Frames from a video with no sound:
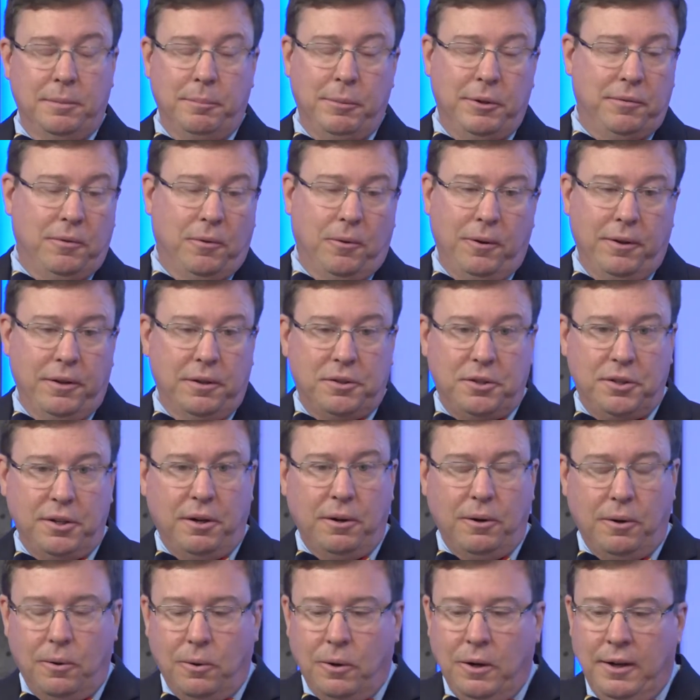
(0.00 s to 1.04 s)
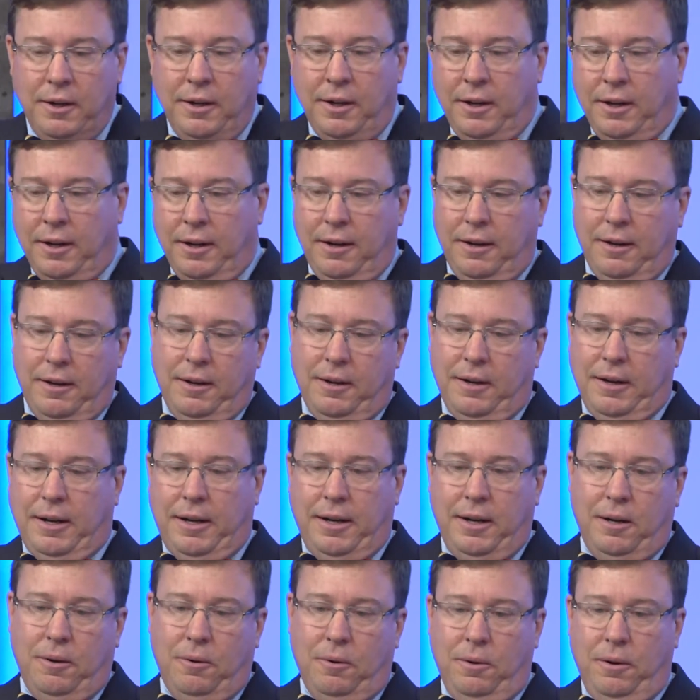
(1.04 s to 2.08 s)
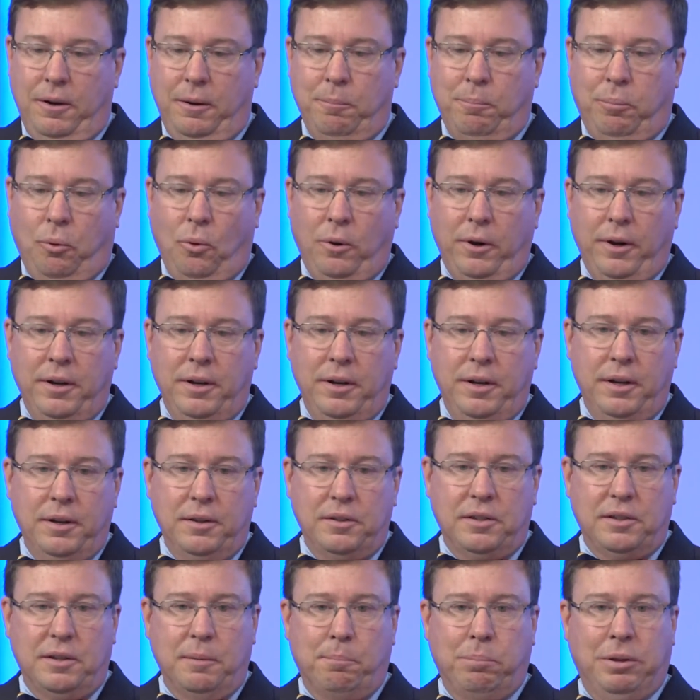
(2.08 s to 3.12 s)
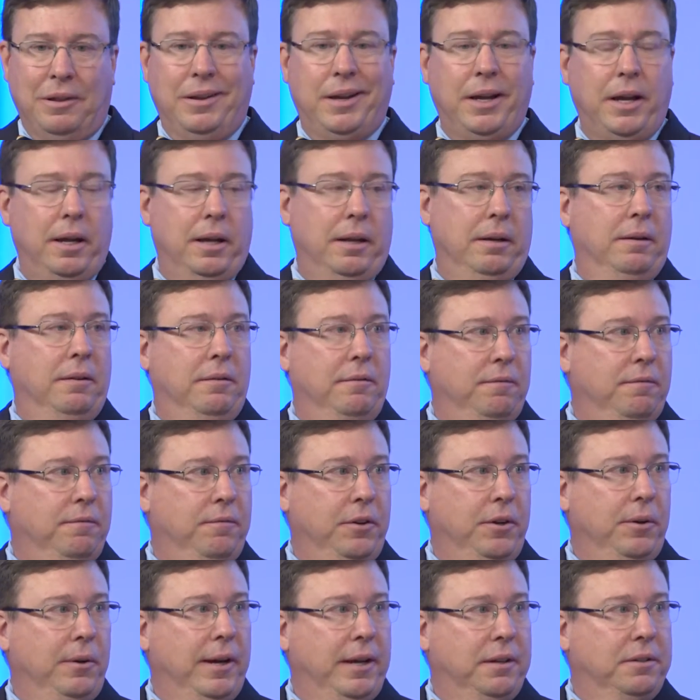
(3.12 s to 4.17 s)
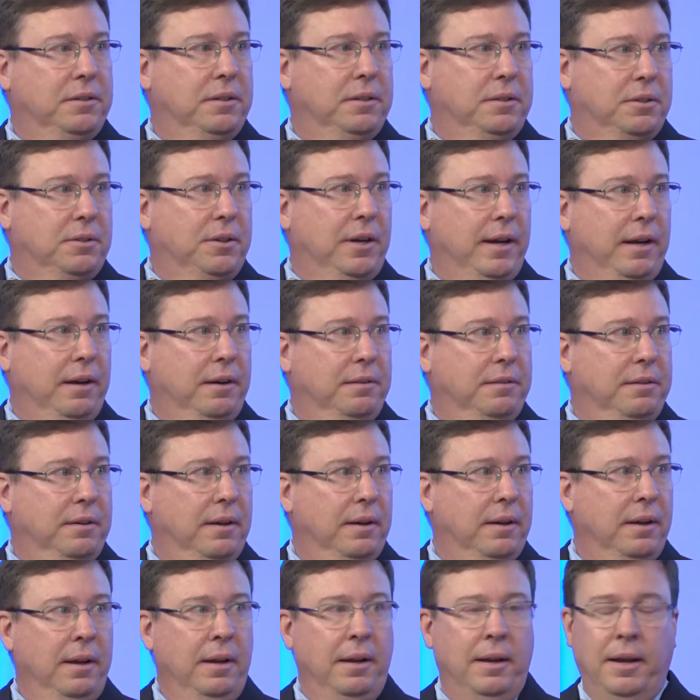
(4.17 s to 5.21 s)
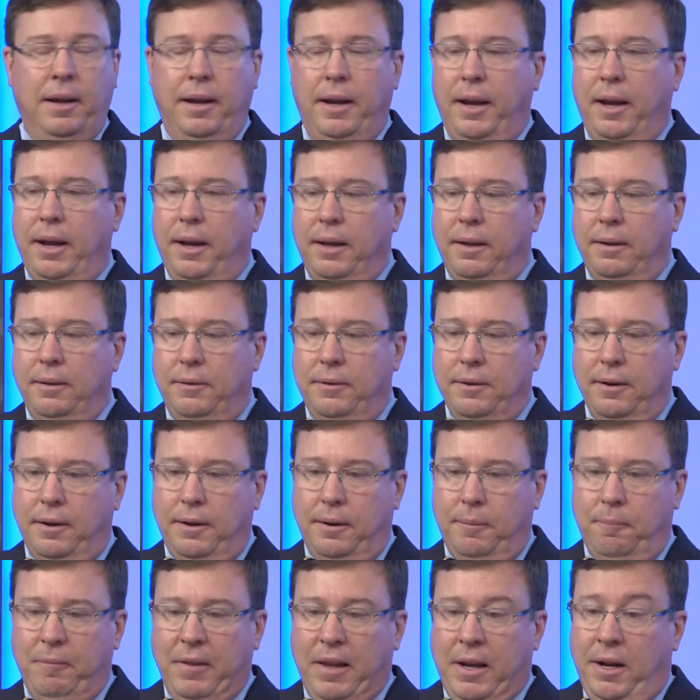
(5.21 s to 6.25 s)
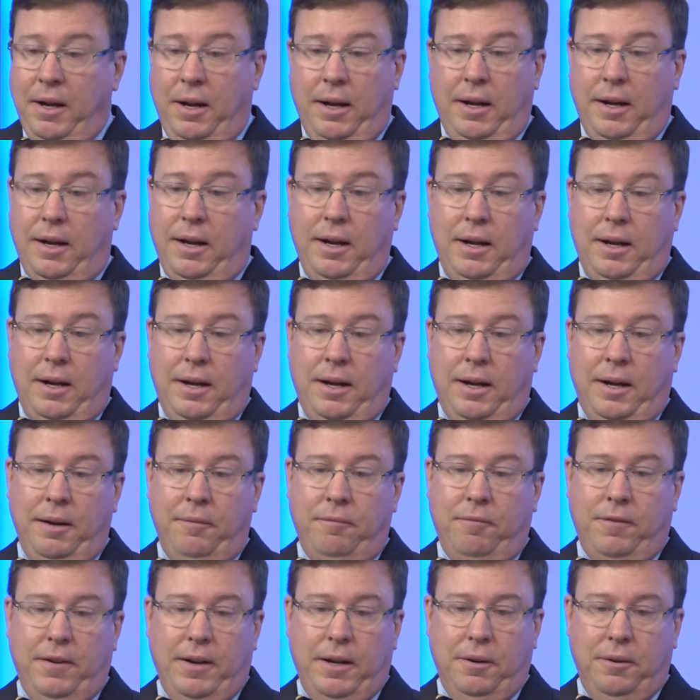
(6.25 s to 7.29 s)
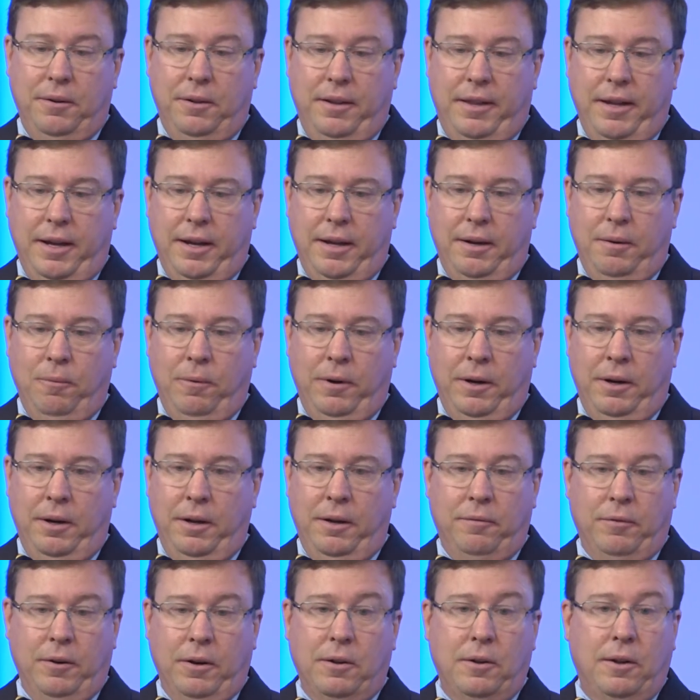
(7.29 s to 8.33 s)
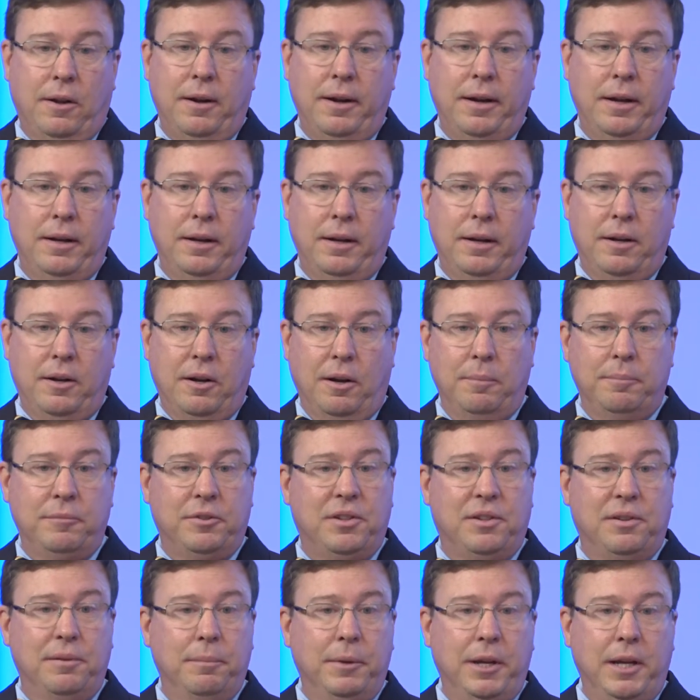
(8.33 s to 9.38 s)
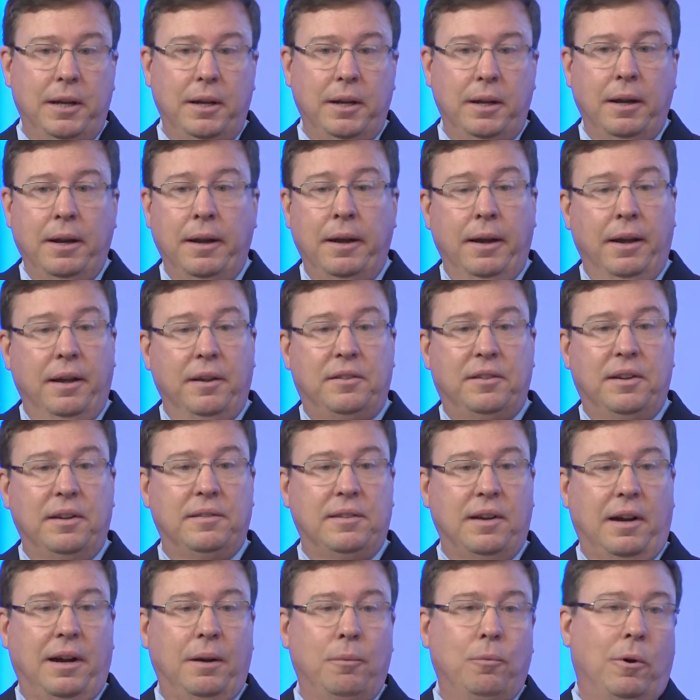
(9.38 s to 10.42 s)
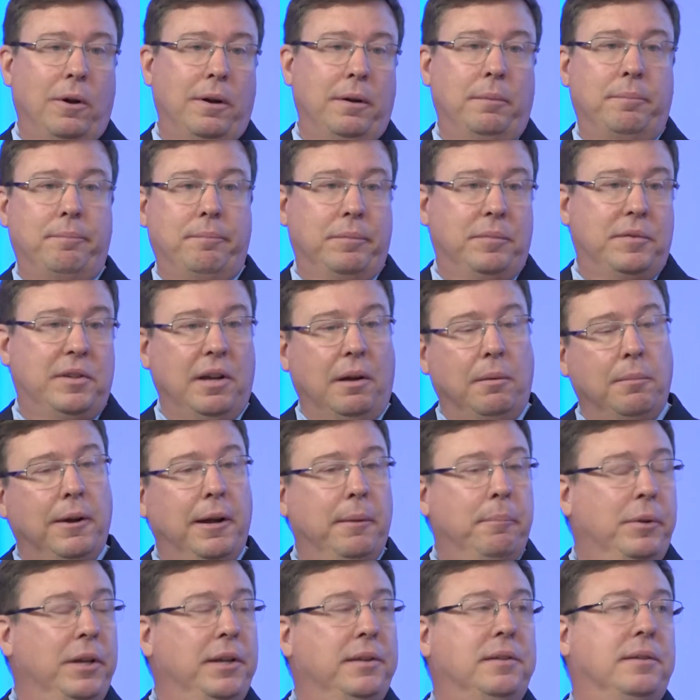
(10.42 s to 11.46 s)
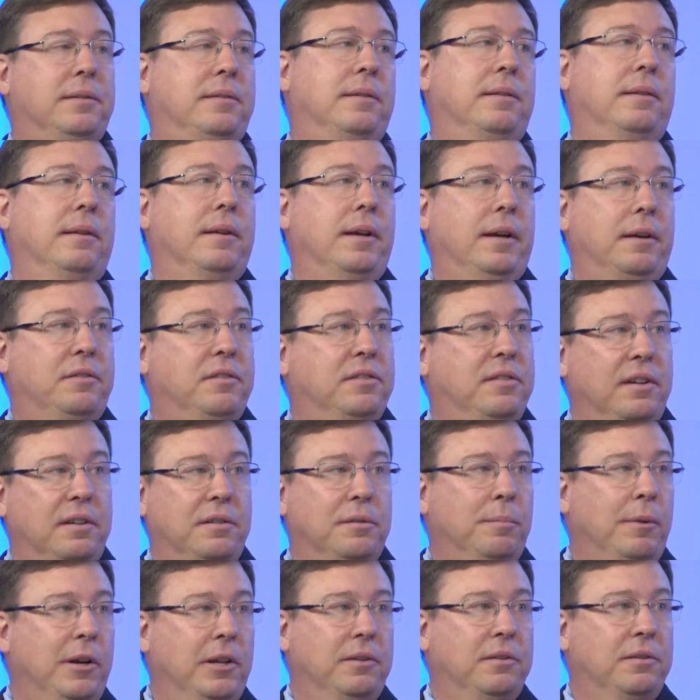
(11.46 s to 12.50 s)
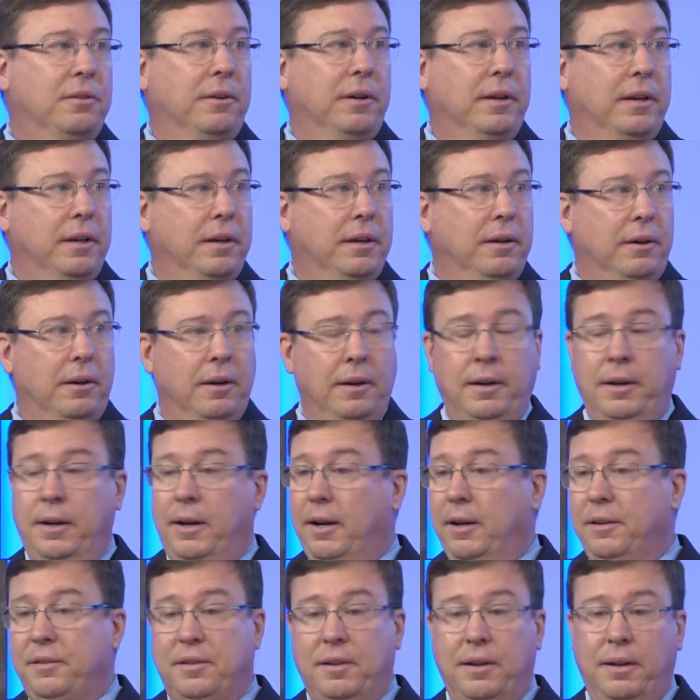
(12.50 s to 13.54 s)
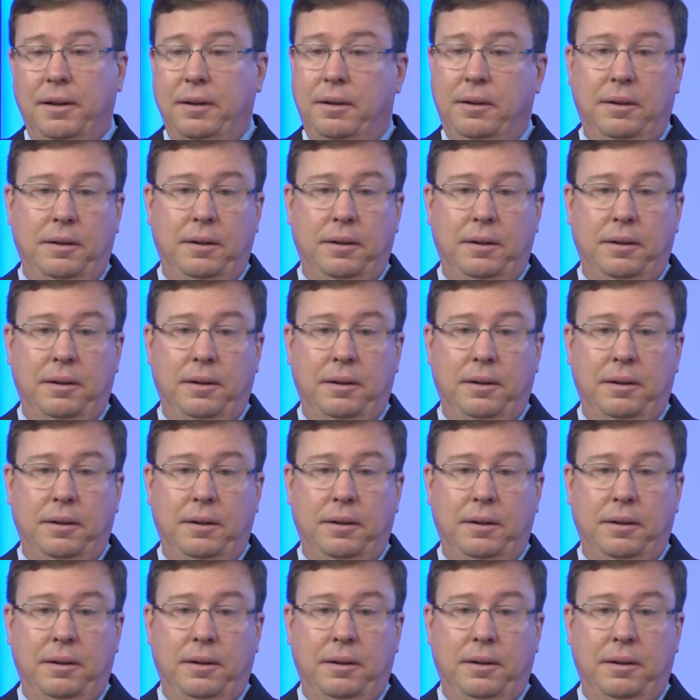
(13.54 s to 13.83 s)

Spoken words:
before the show how important it is to plan your exit strategy. And I found that if a client comes to me and says, I want to sell my business in the next 6 months or a year, I say,